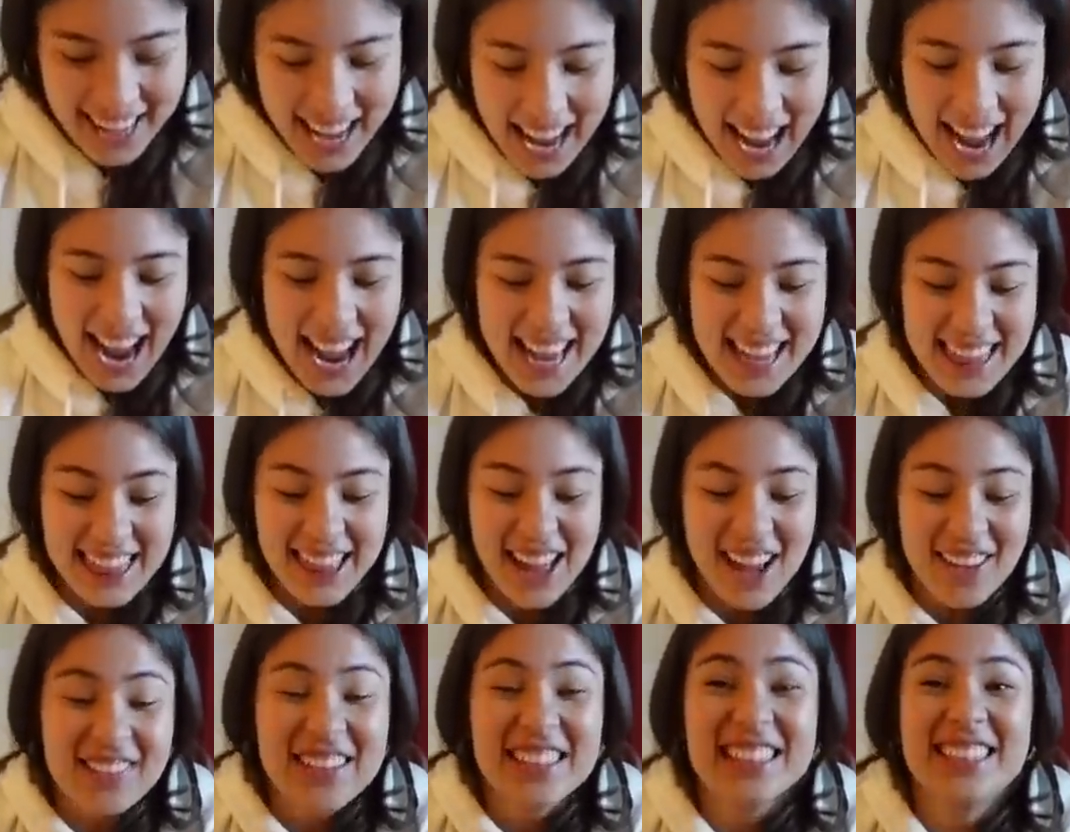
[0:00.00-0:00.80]
I
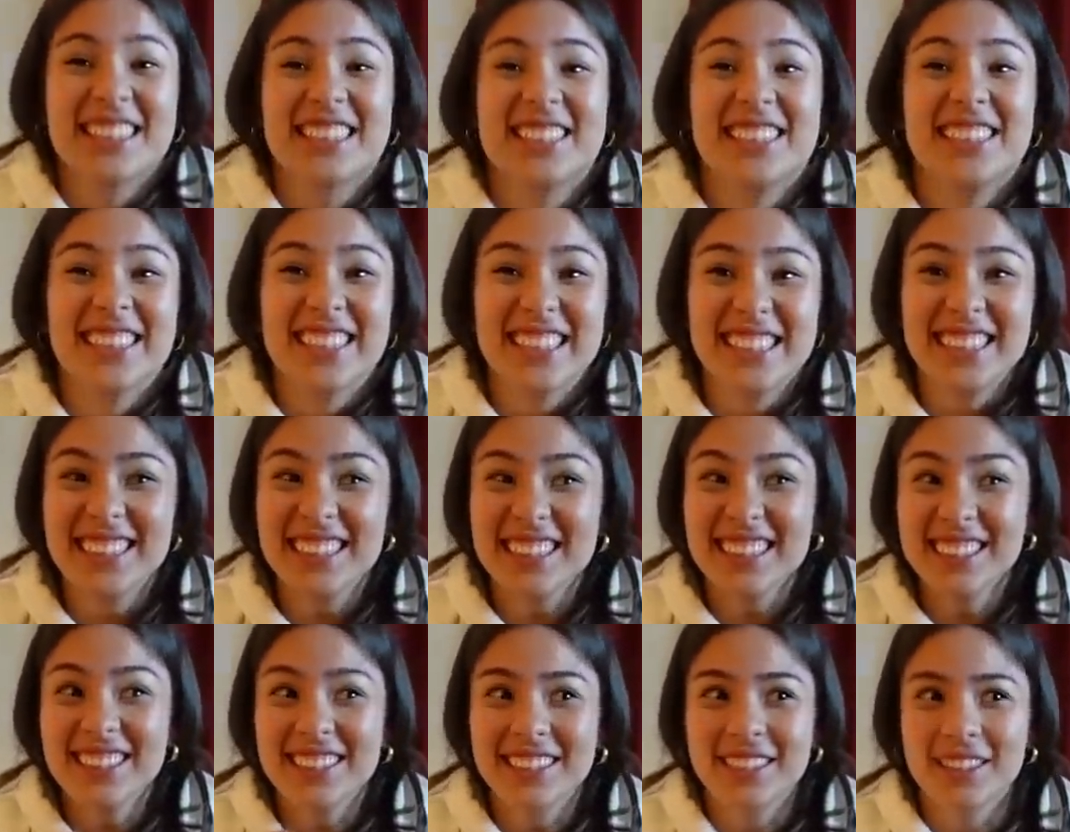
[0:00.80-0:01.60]
love these
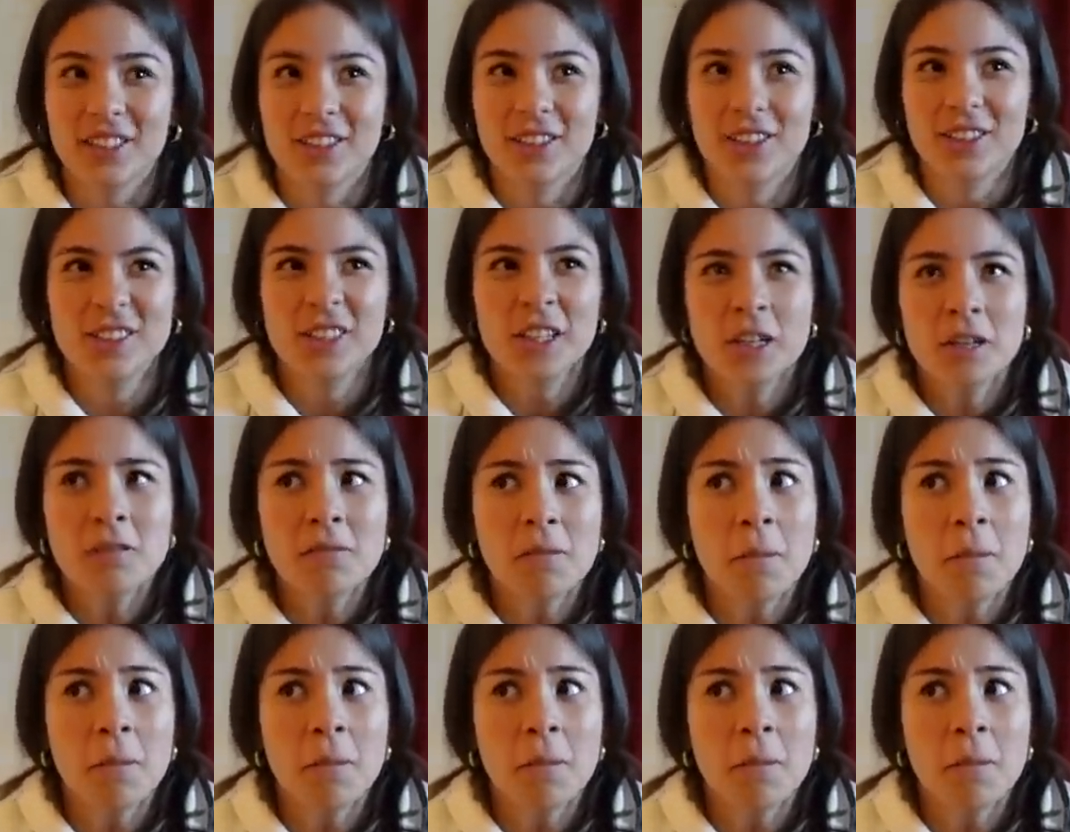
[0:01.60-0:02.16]
cookies so